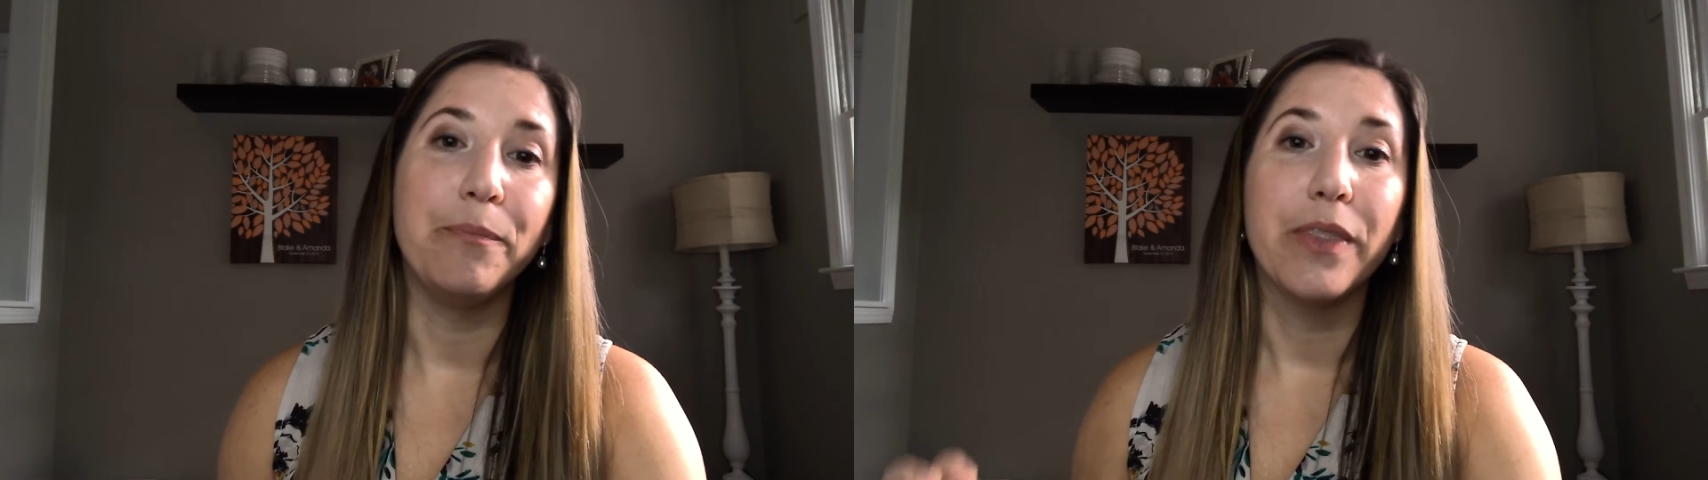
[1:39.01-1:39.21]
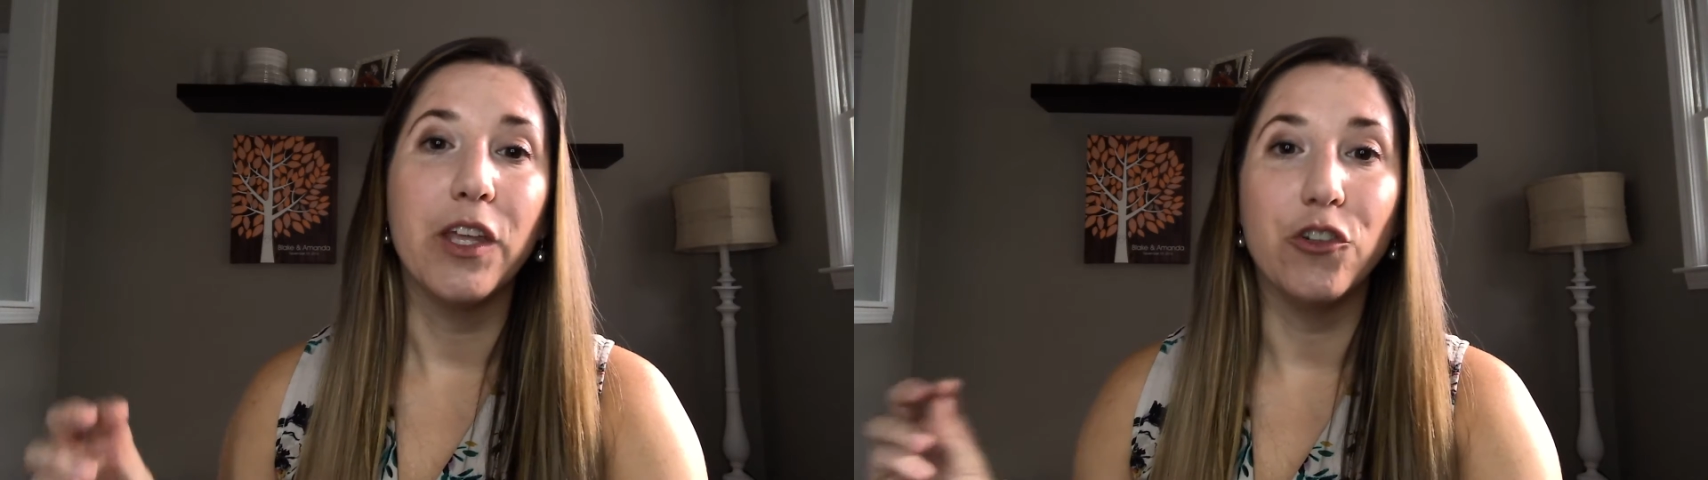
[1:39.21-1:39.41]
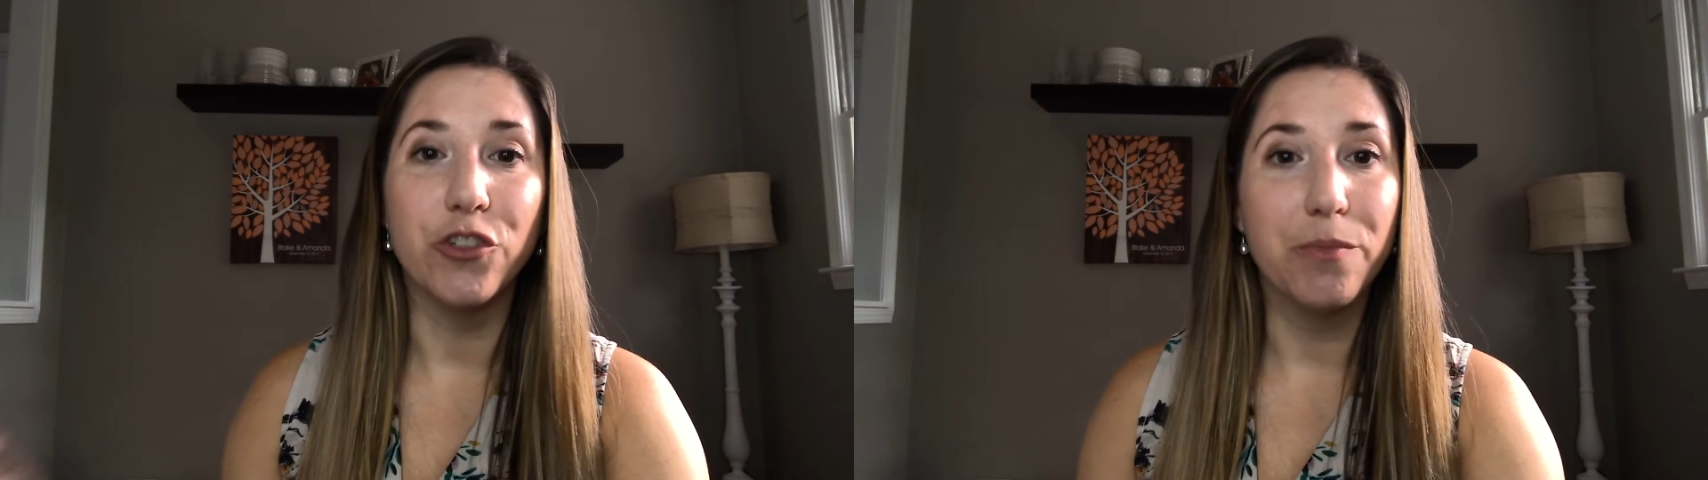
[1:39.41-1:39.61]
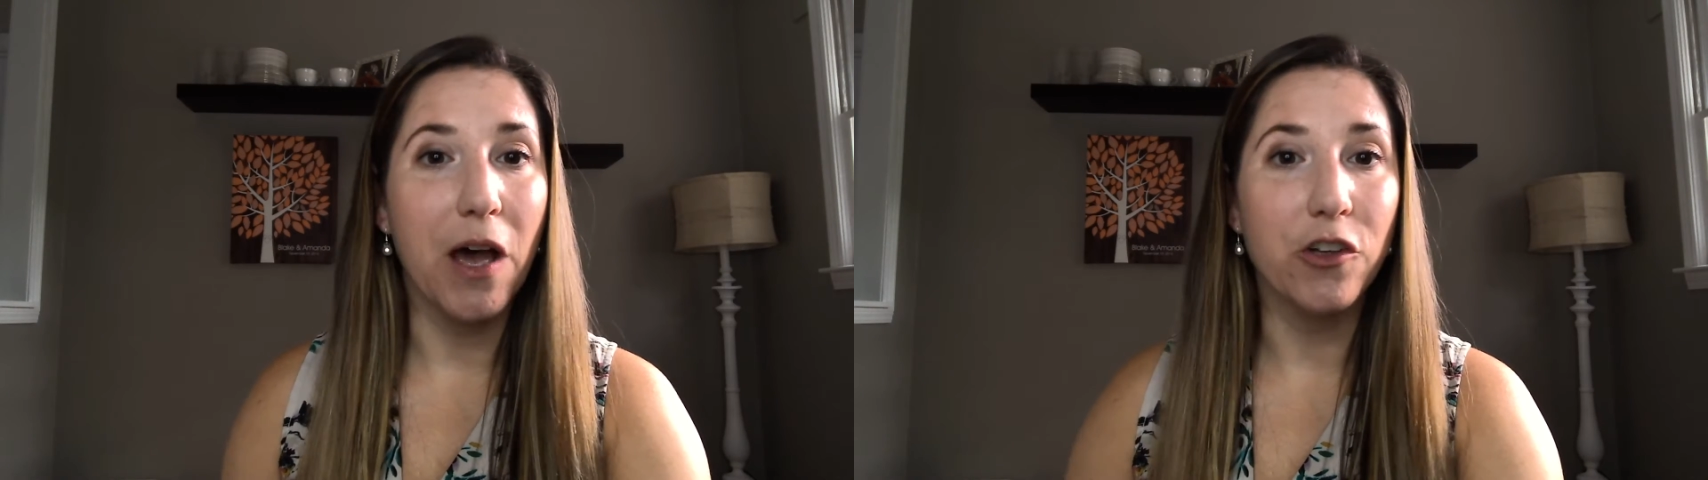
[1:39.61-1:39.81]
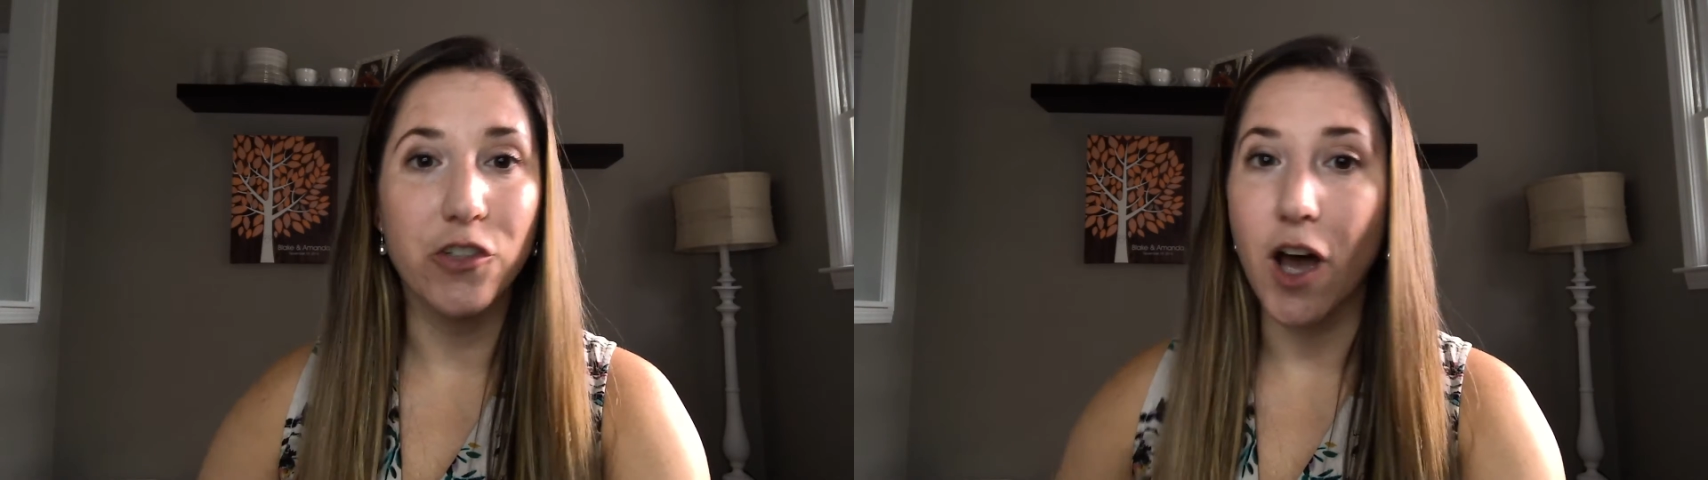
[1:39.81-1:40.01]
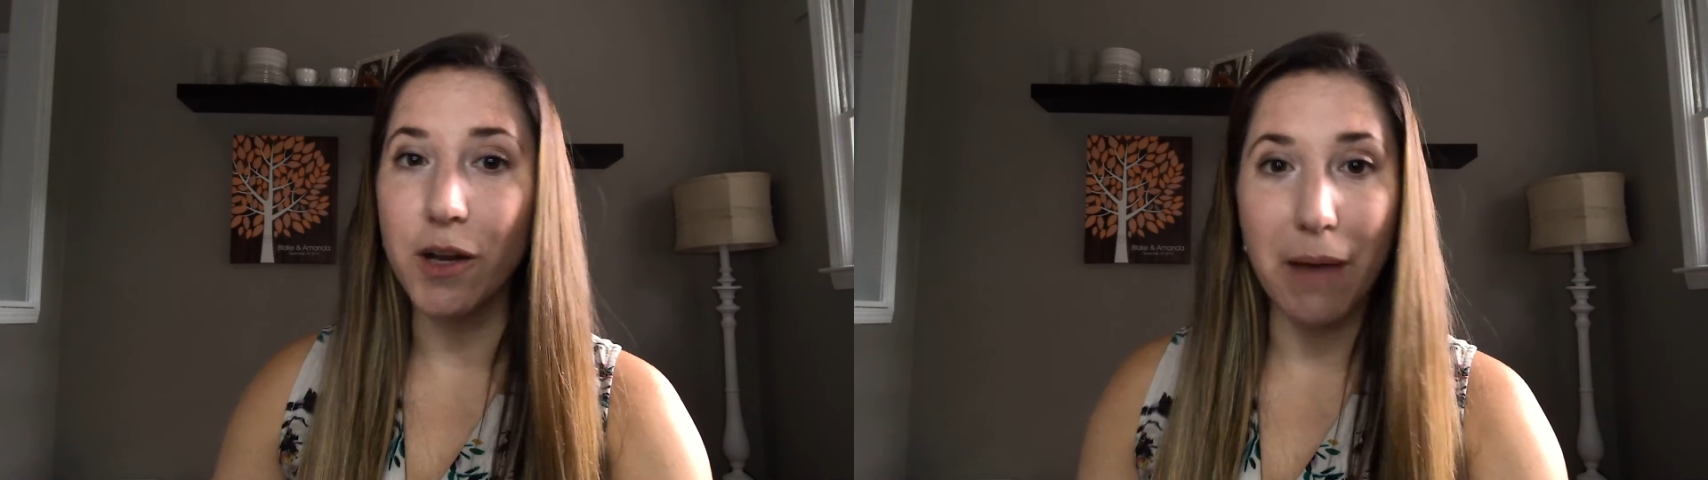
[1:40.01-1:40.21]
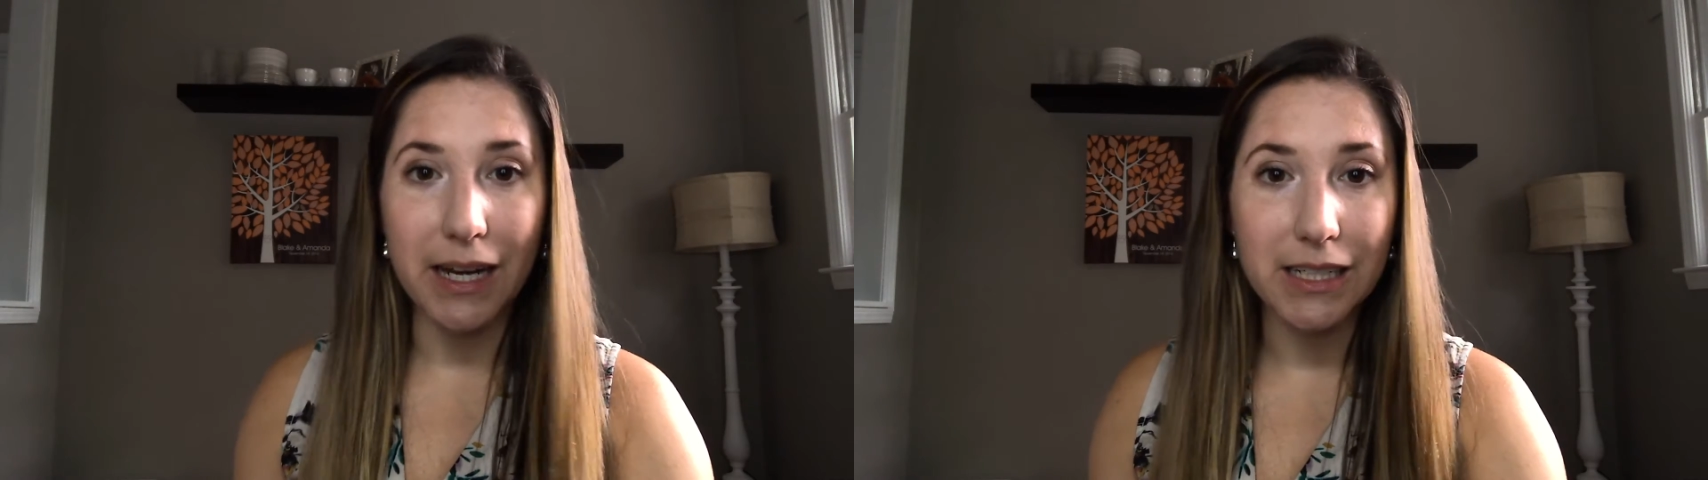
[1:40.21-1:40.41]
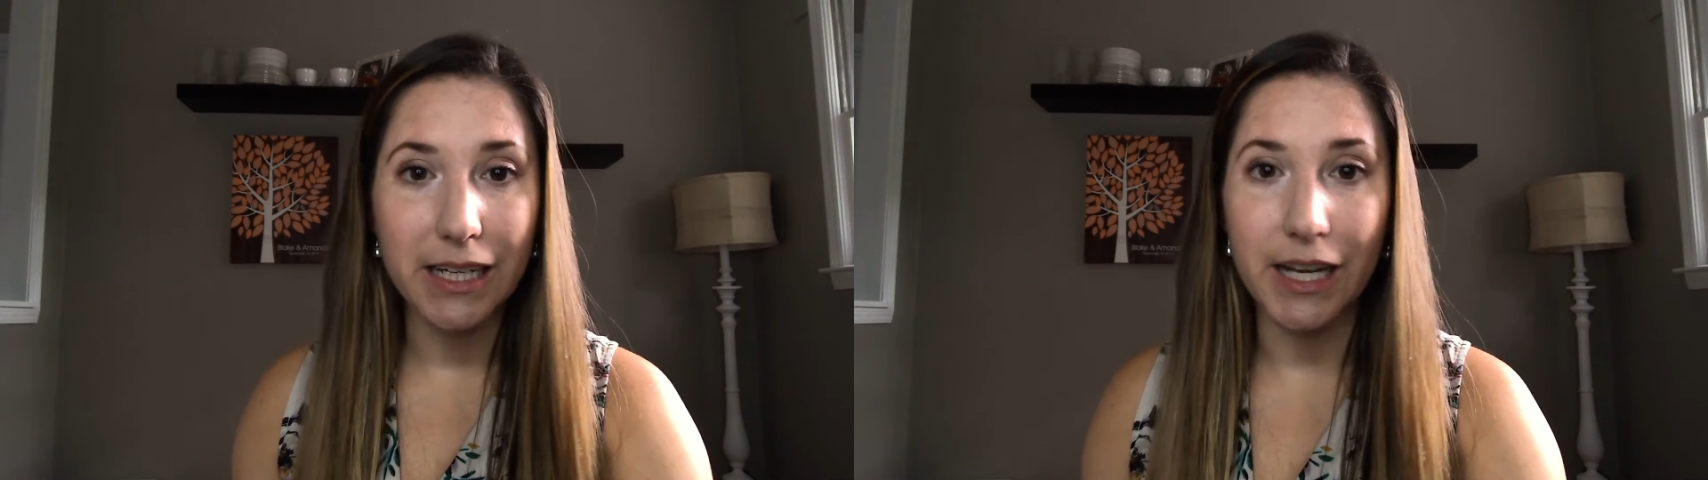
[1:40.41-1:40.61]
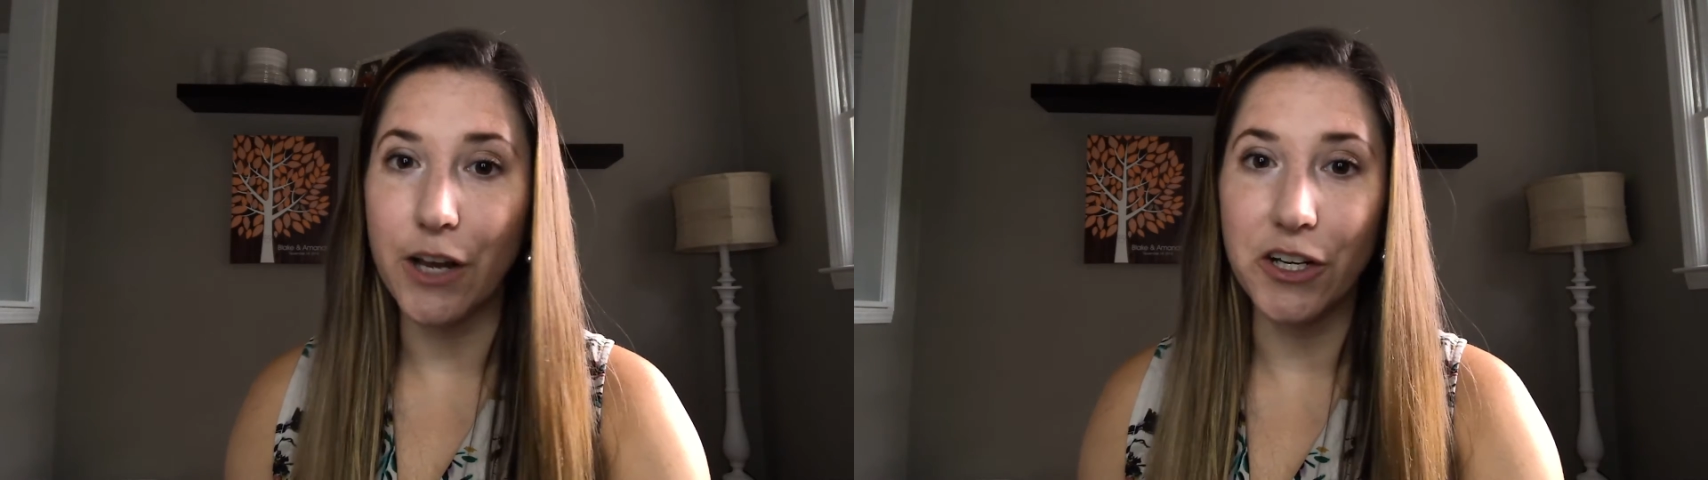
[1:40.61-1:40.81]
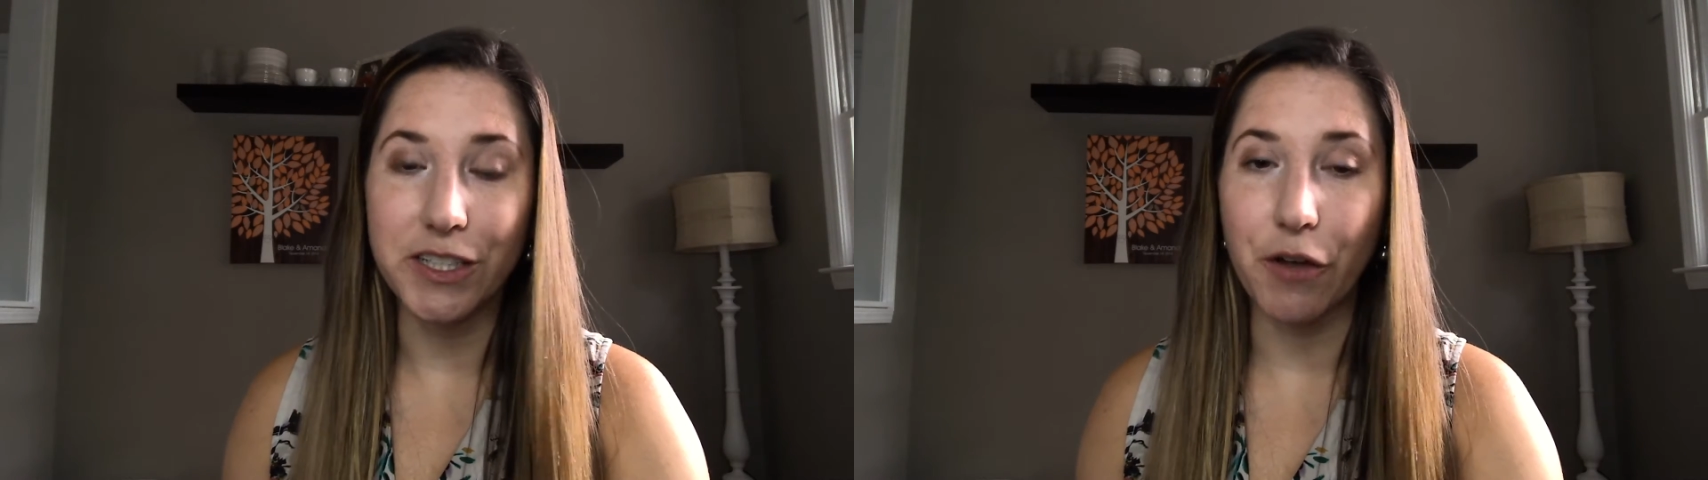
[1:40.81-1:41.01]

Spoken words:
that your spouse automatically inherits